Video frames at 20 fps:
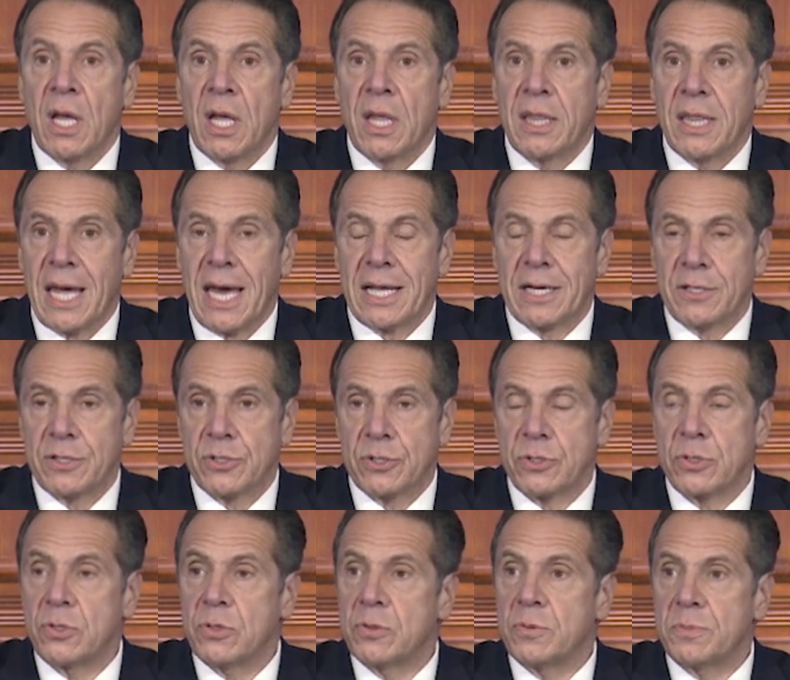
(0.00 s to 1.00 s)
That
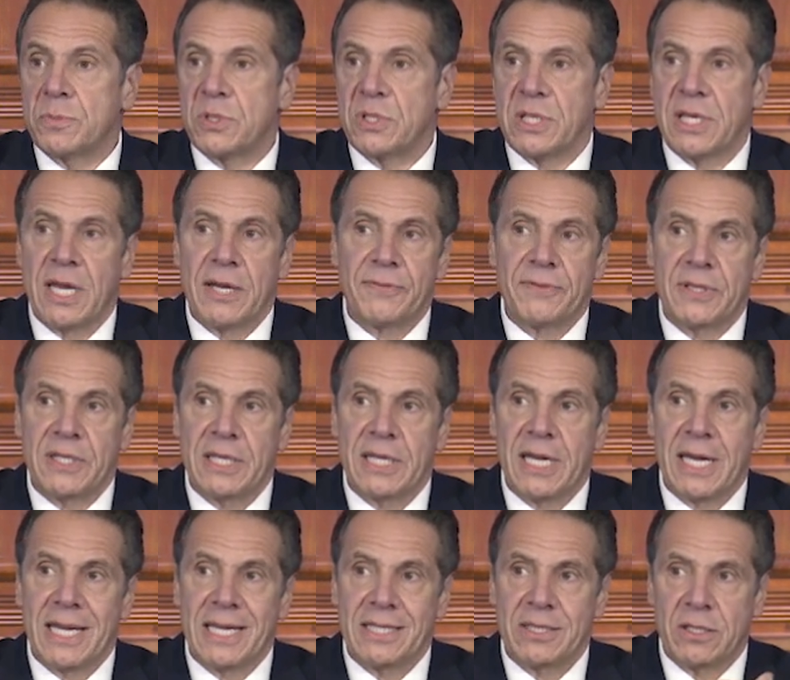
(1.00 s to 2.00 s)
assumes the
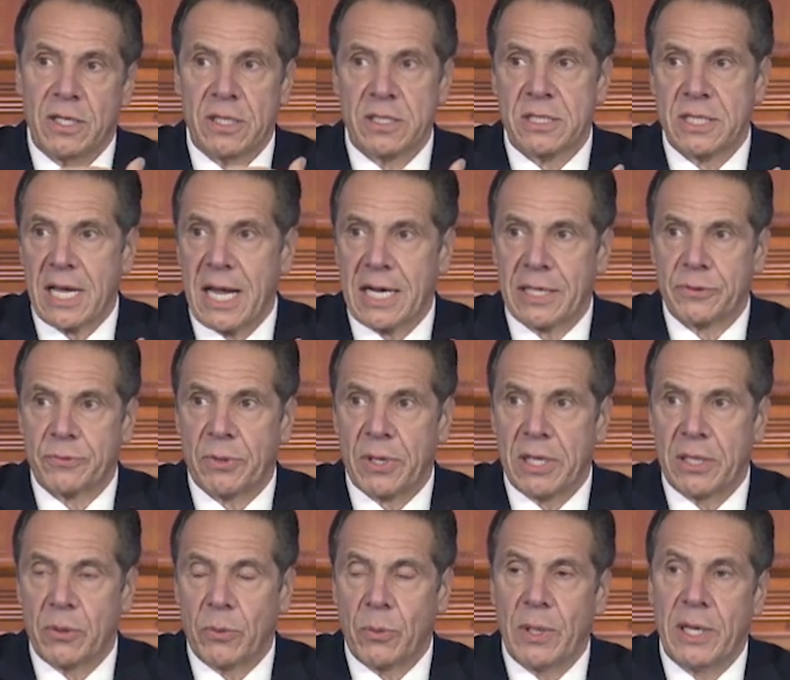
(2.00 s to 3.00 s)
FDA does act
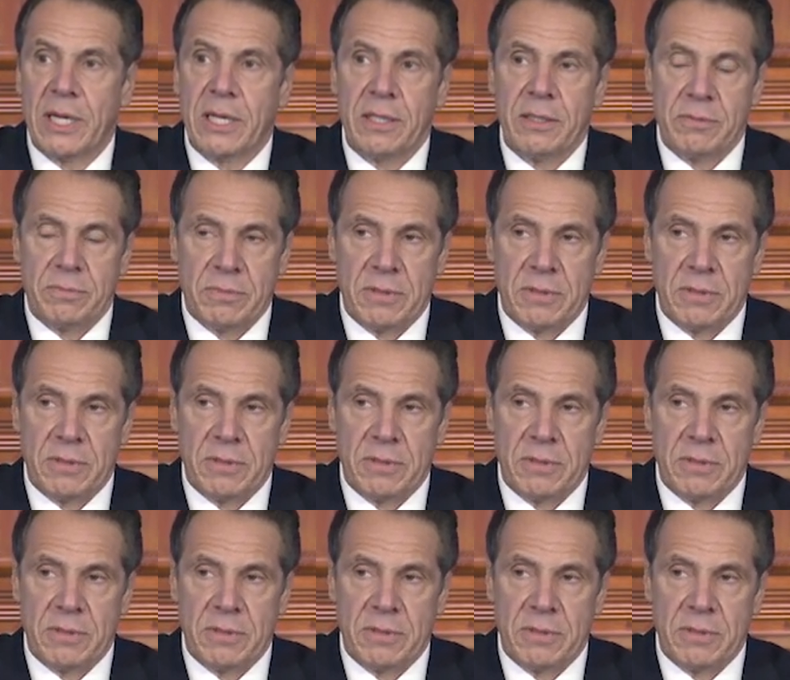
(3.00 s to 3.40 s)
right away,